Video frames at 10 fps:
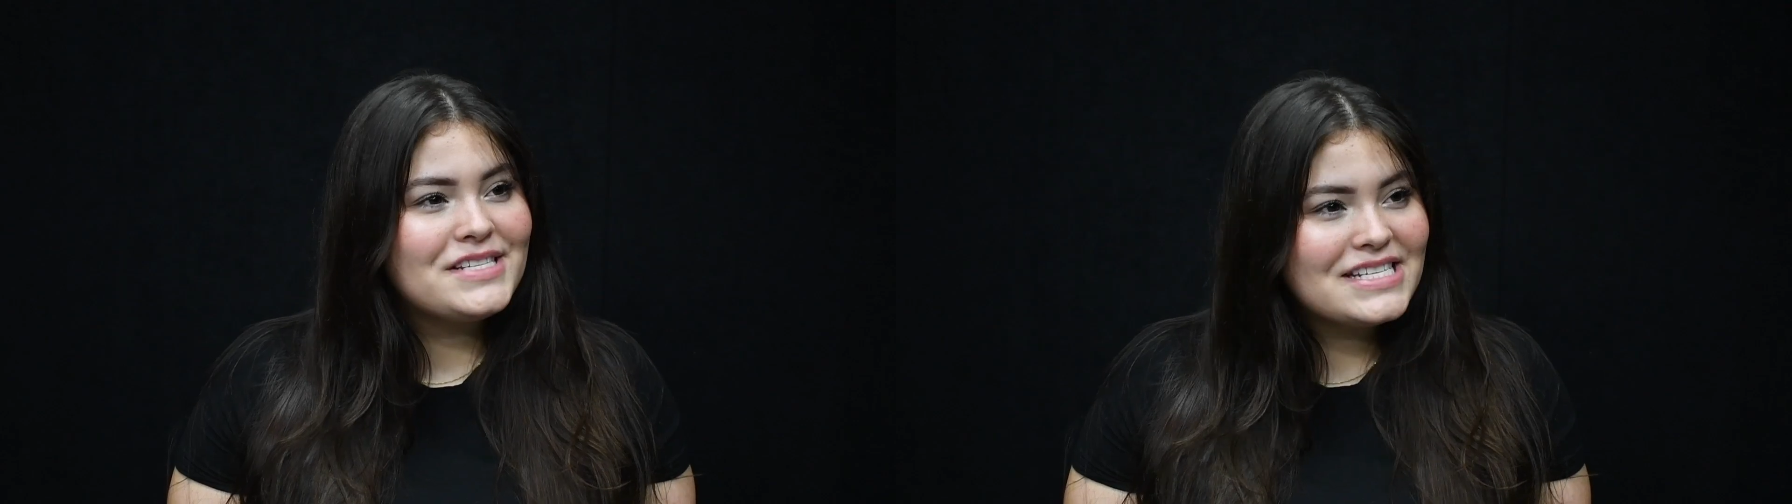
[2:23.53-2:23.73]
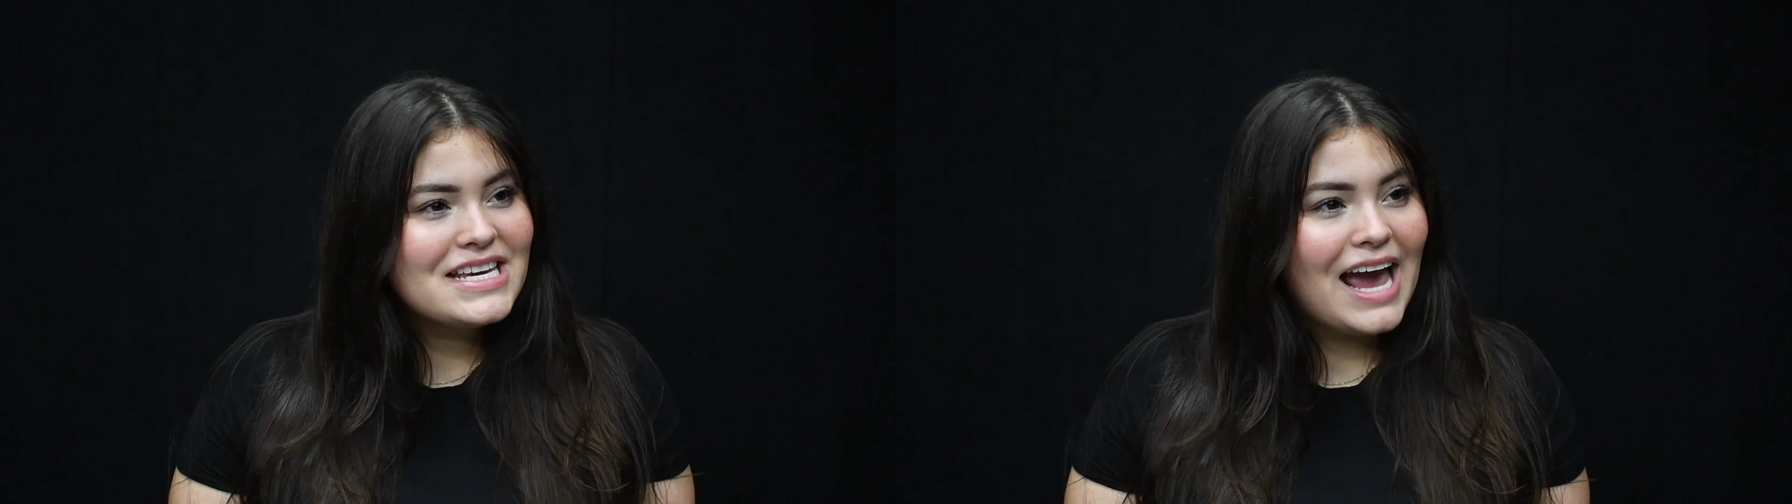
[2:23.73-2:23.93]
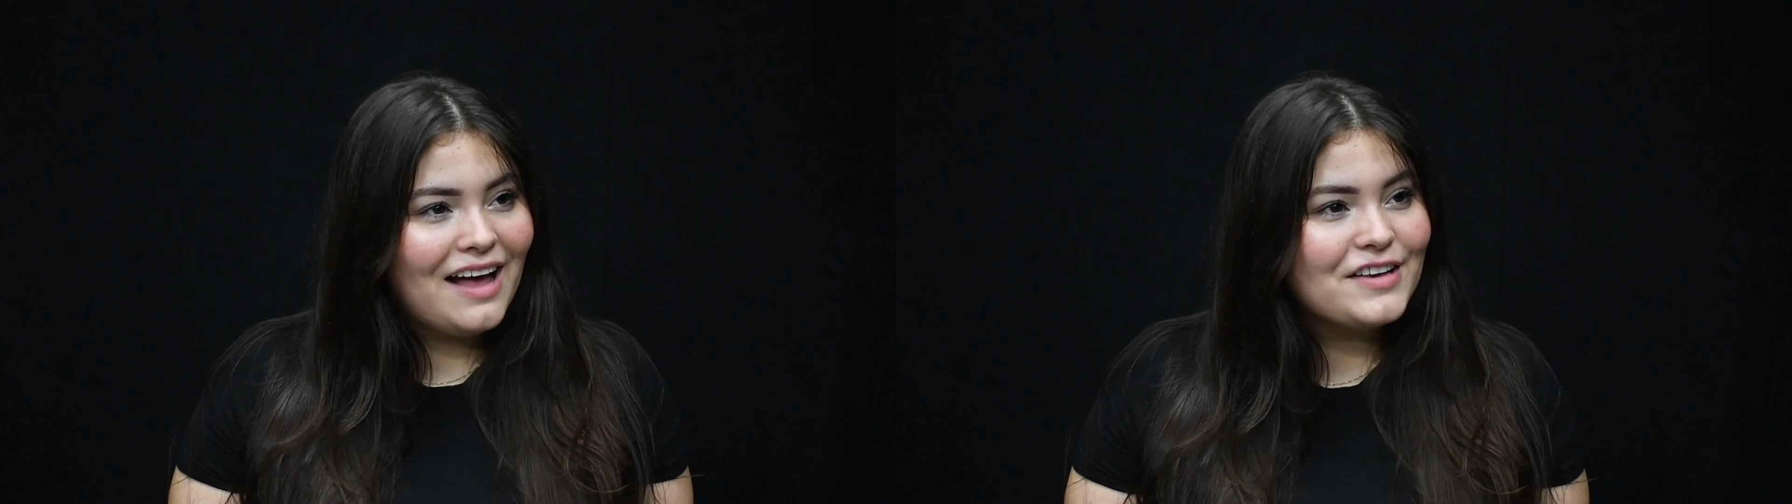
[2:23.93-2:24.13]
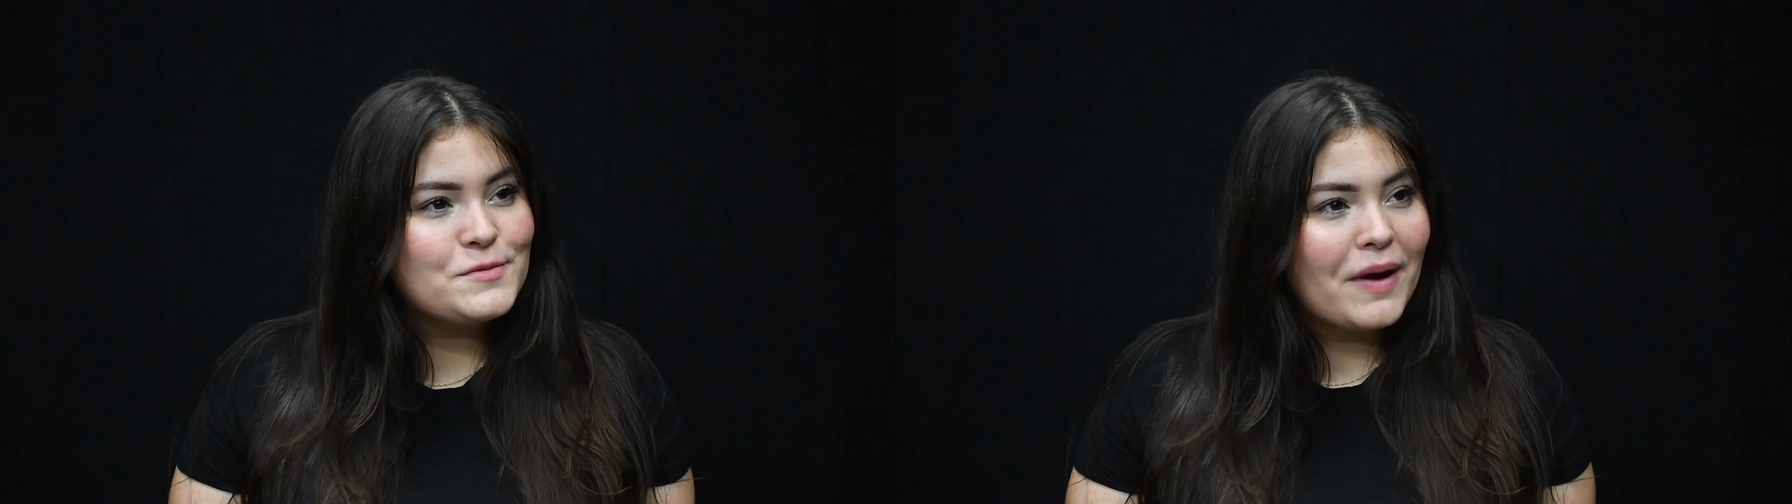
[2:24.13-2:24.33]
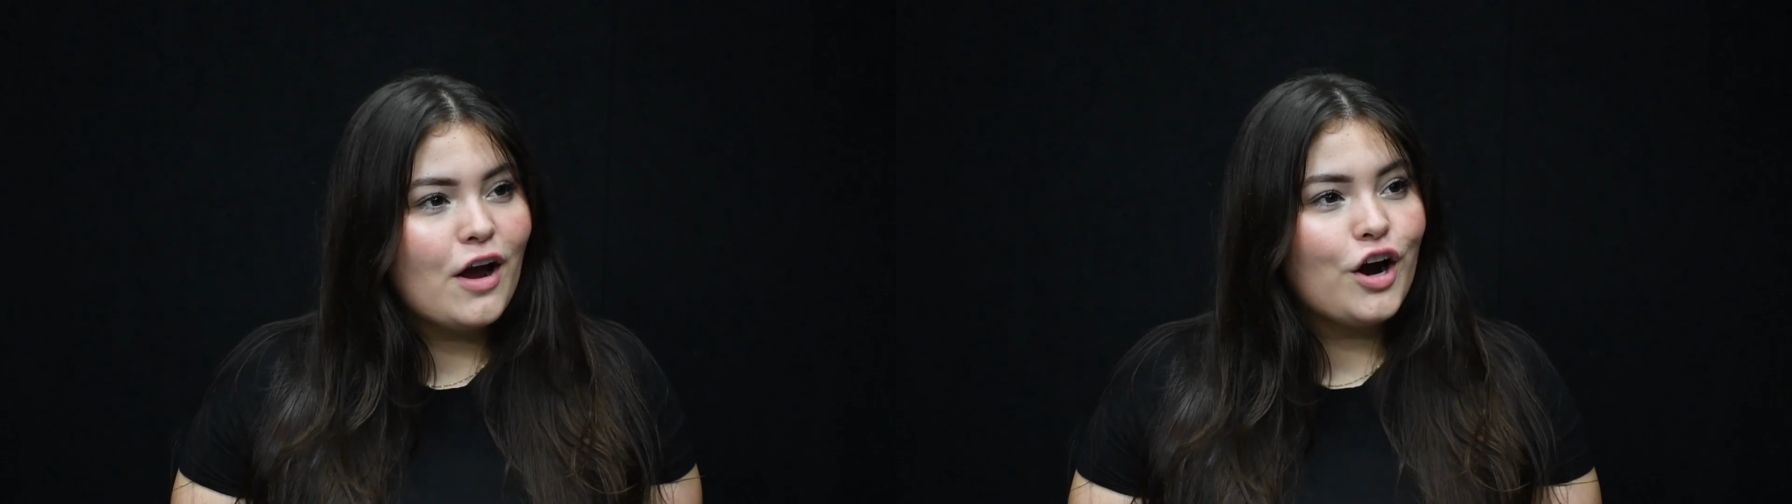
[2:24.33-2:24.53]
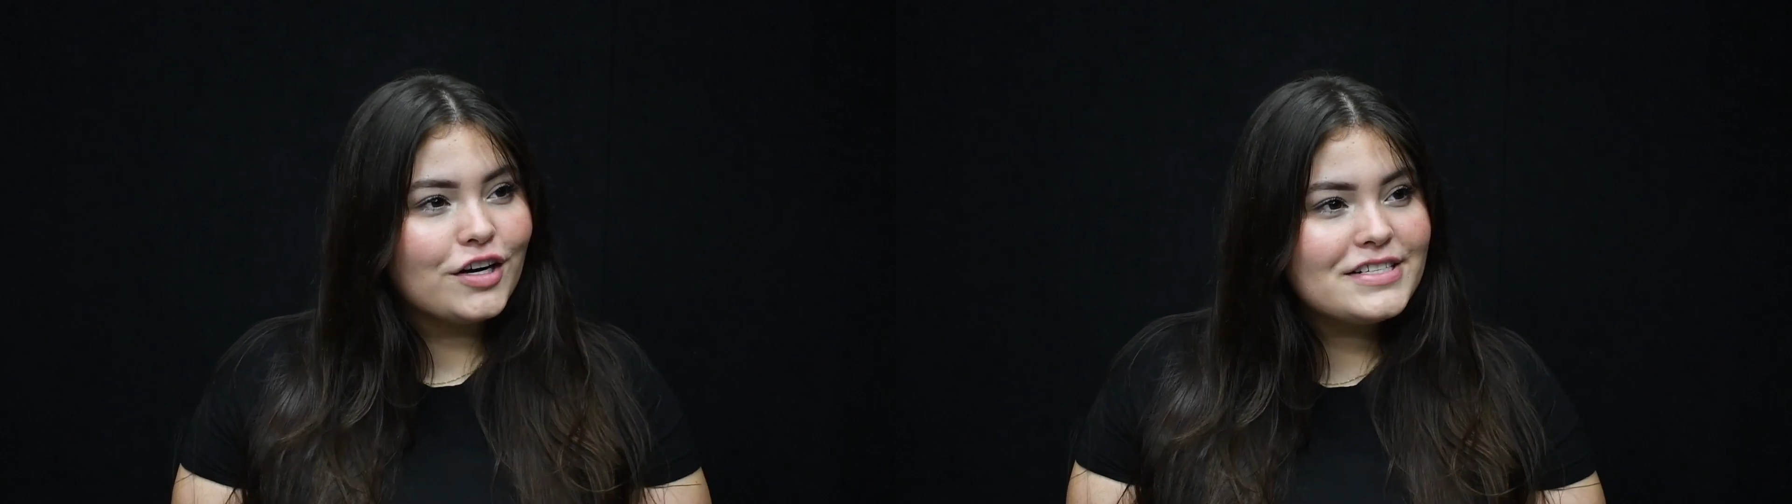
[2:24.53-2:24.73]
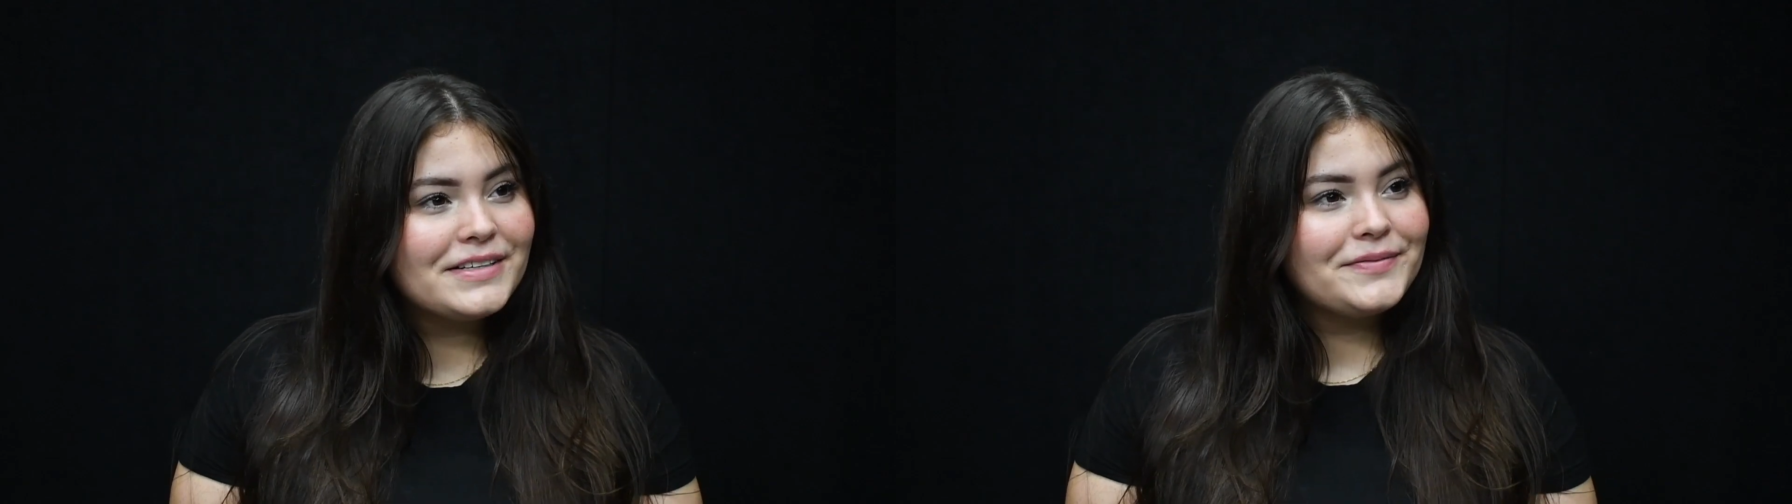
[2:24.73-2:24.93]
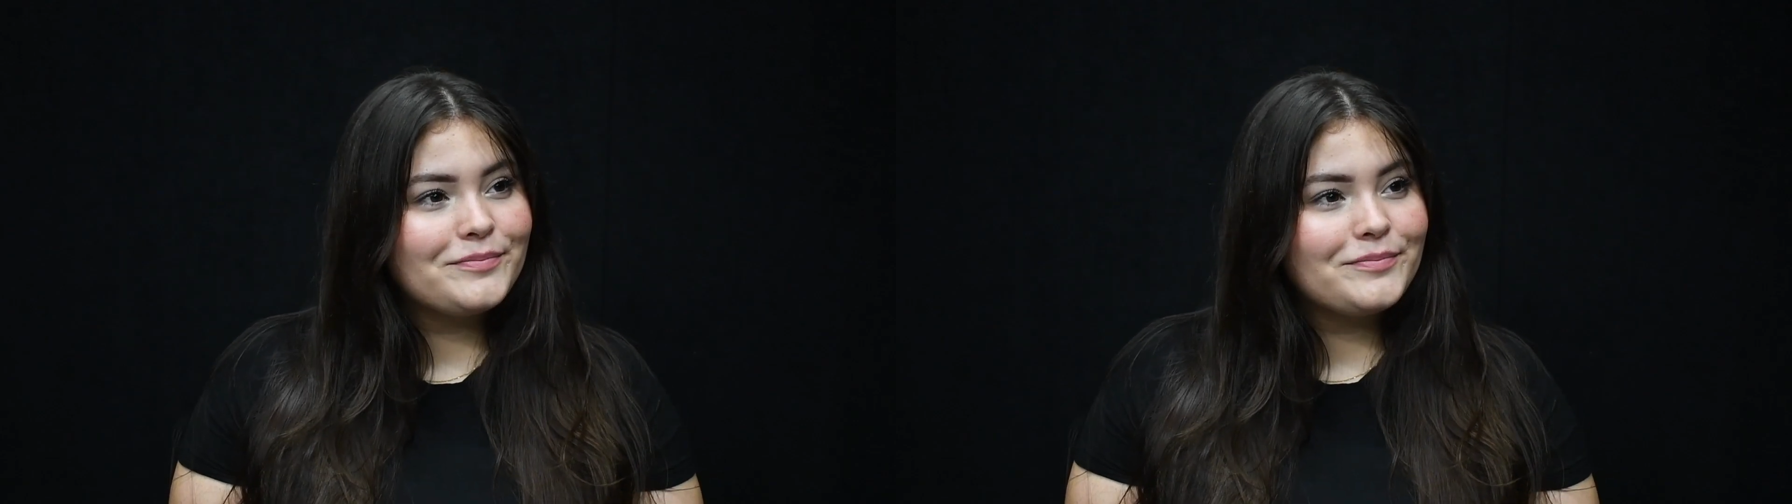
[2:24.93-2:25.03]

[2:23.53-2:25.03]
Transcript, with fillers: see Alice by Heart?